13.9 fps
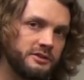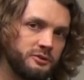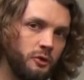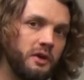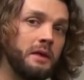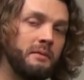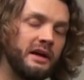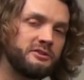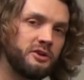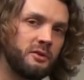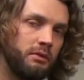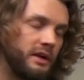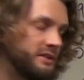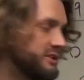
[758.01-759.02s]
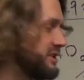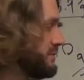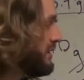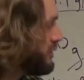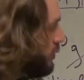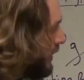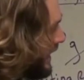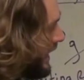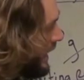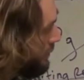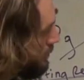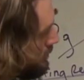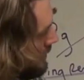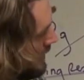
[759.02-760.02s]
stoichiometric bridges, between